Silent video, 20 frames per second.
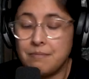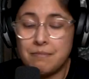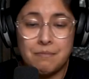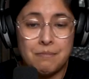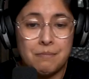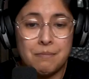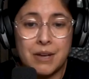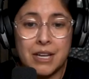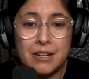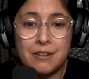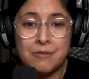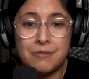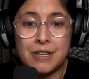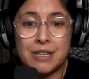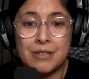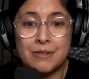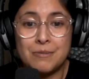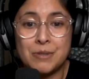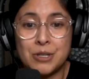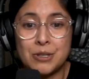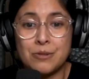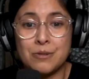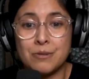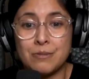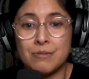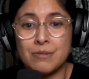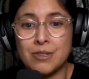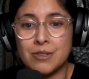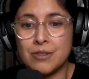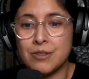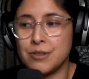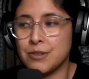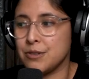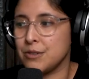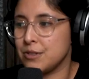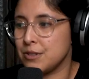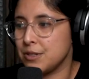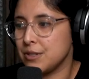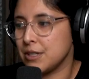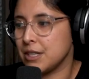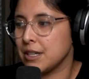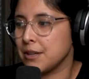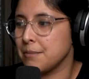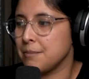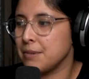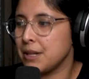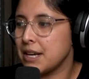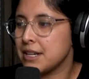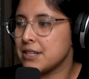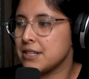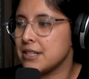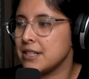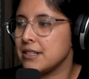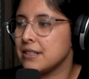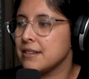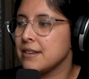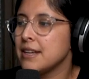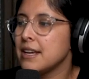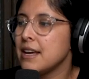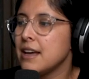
benefit to, to, to the complexion.